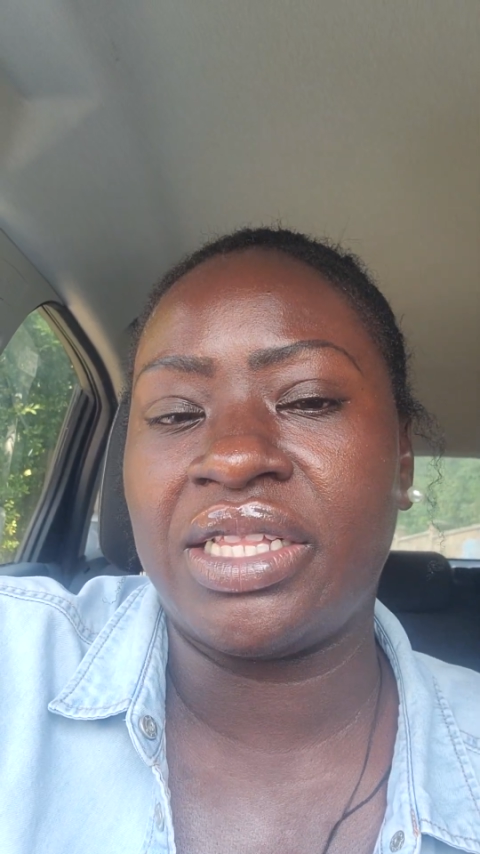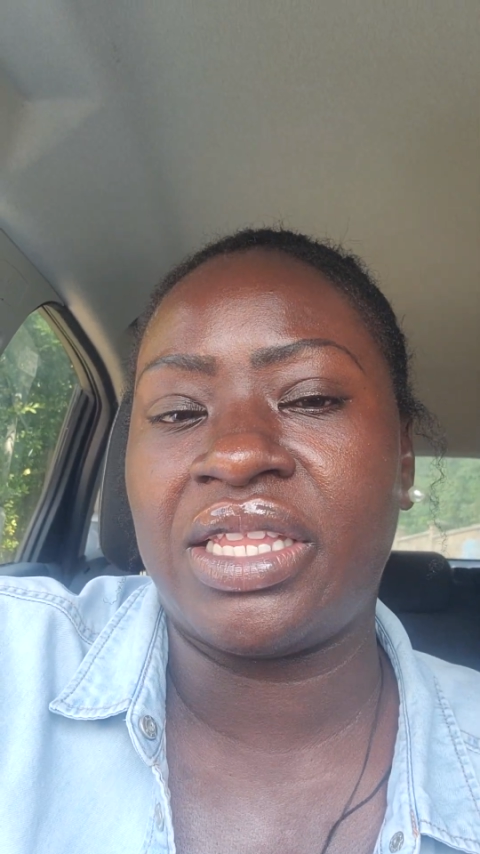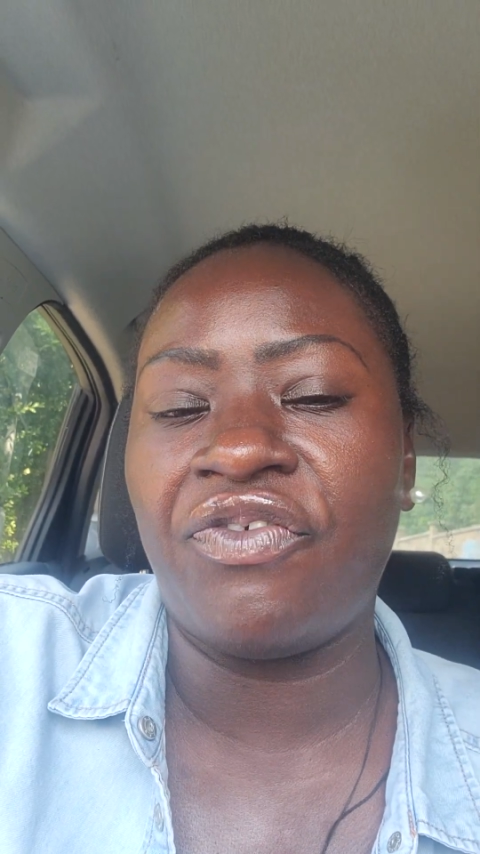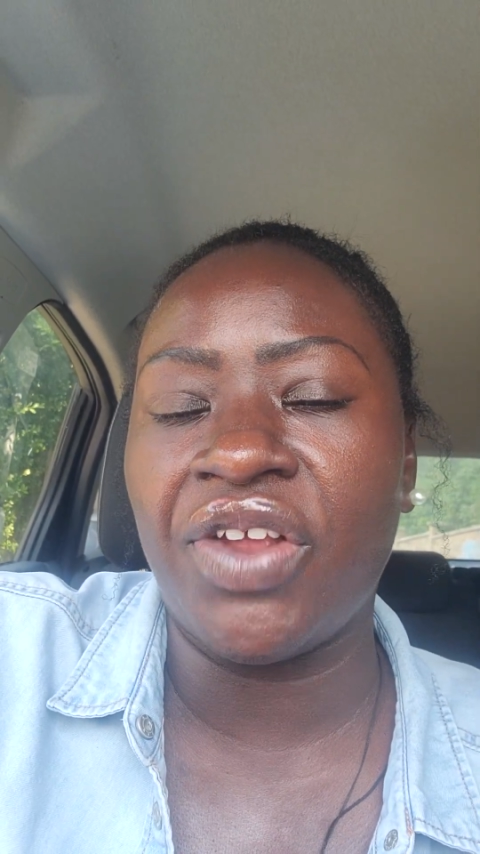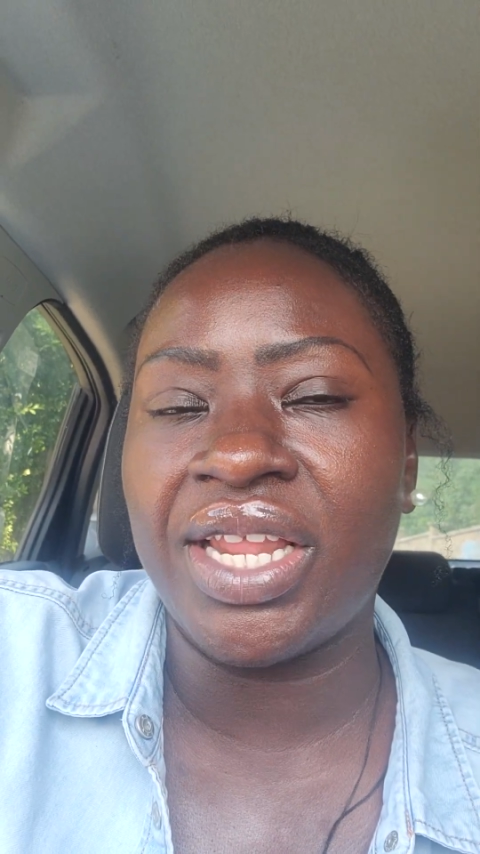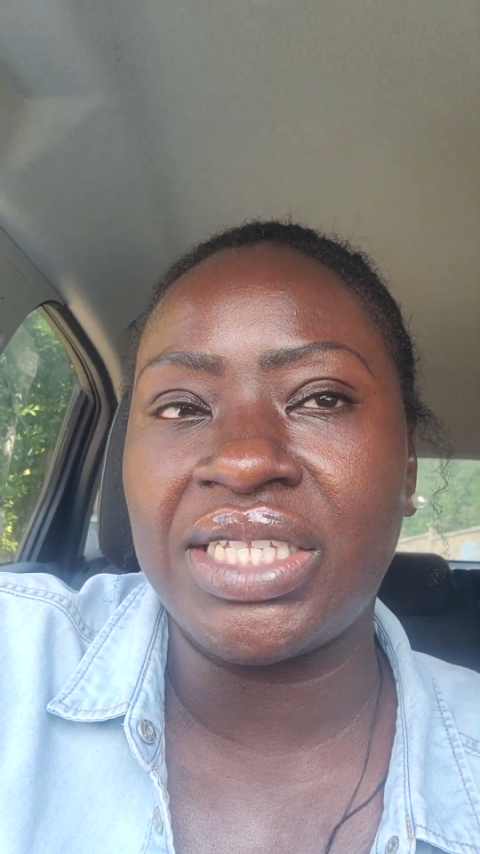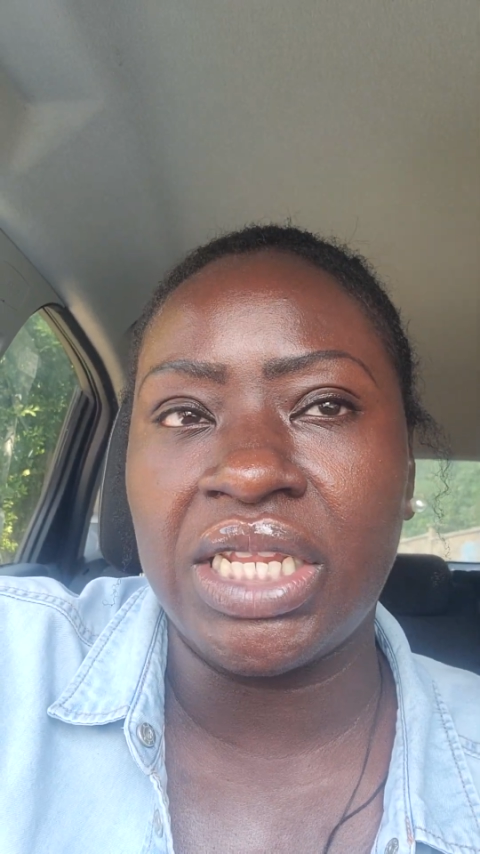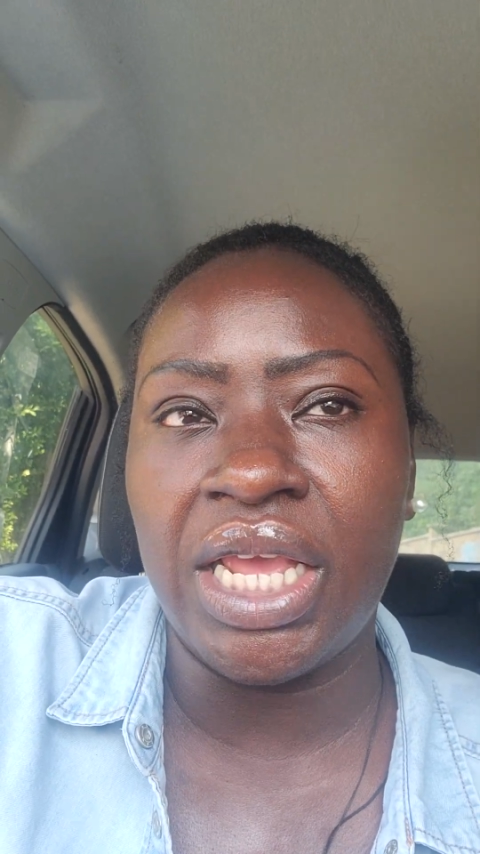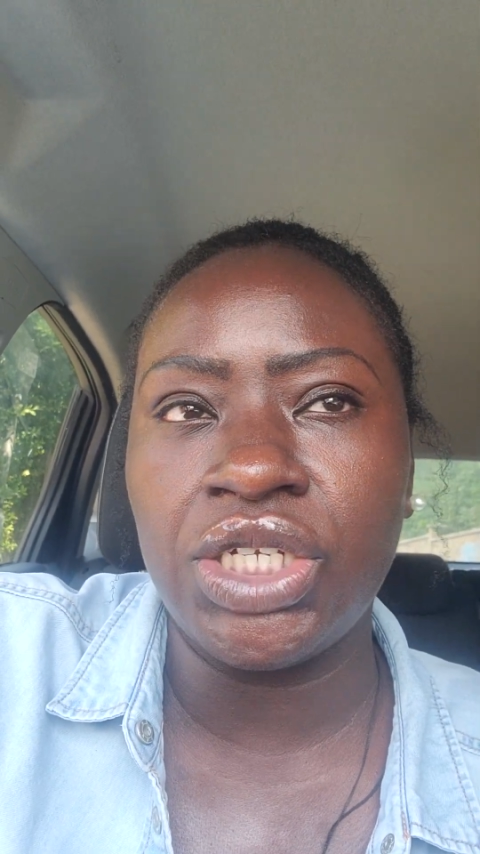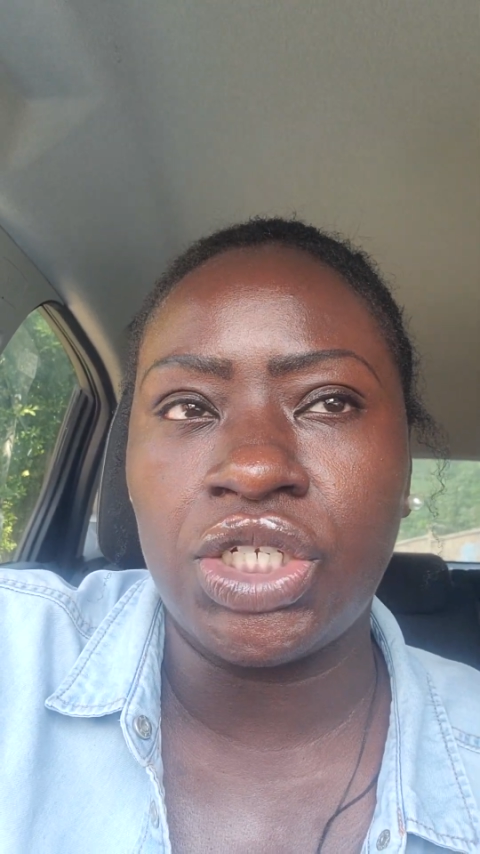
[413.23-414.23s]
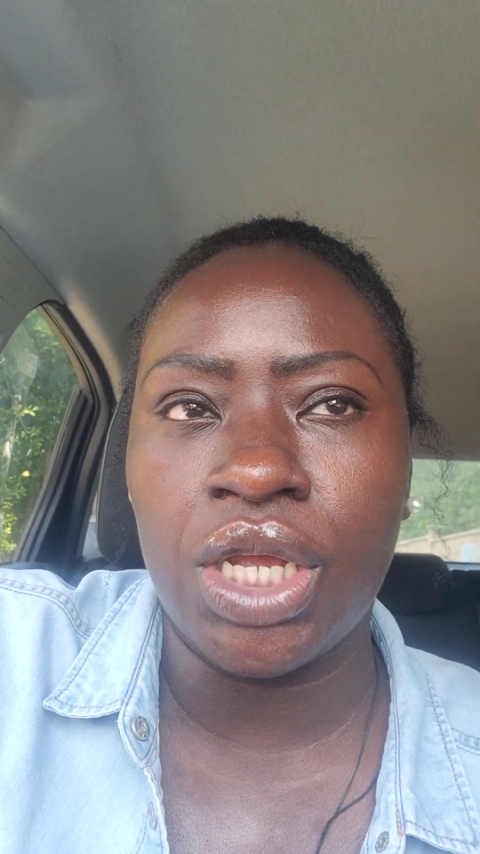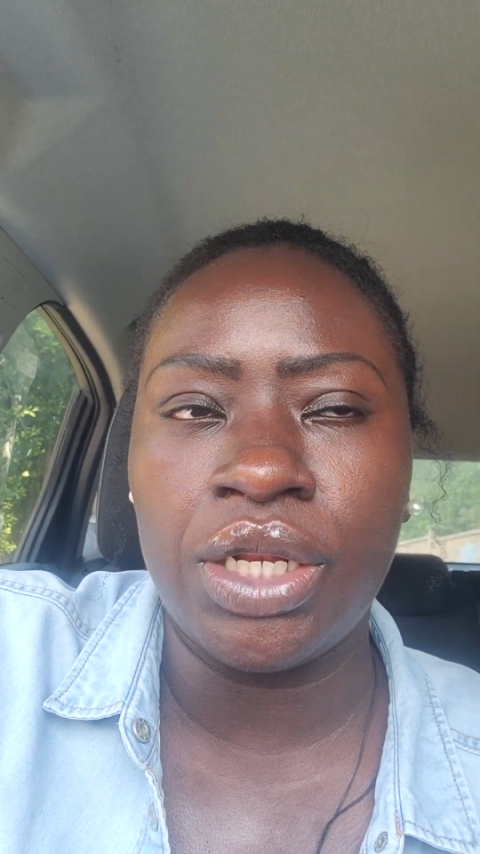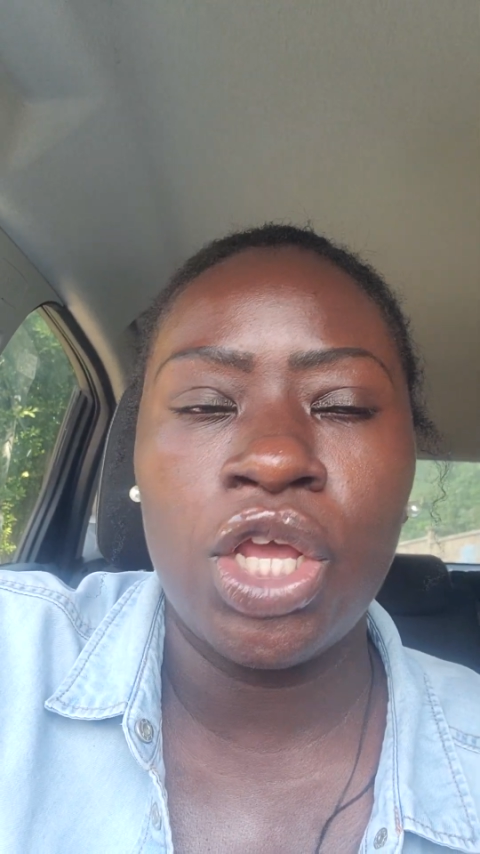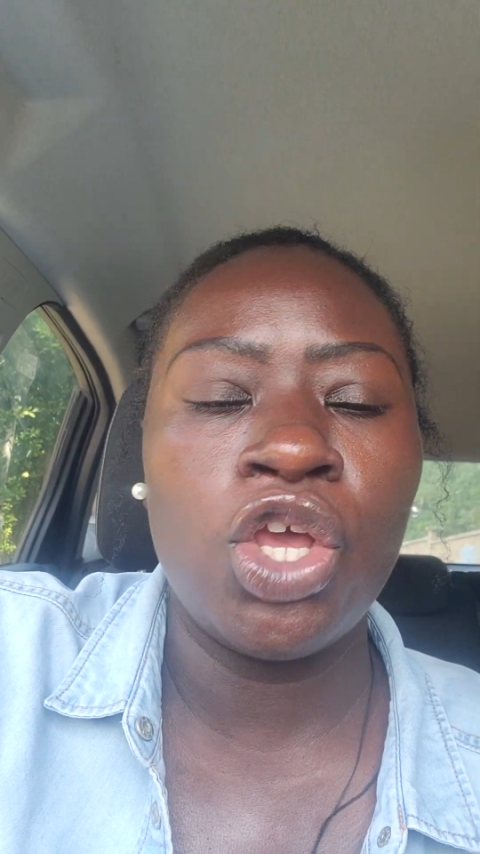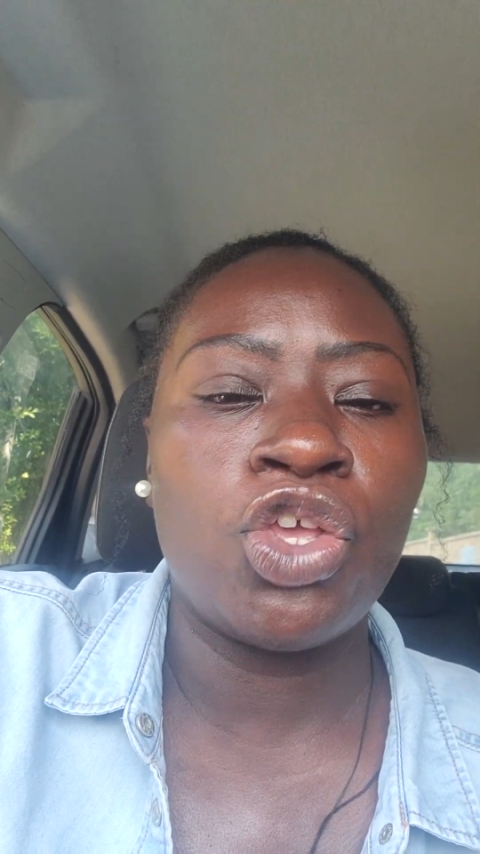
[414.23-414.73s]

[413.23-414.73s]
different destination,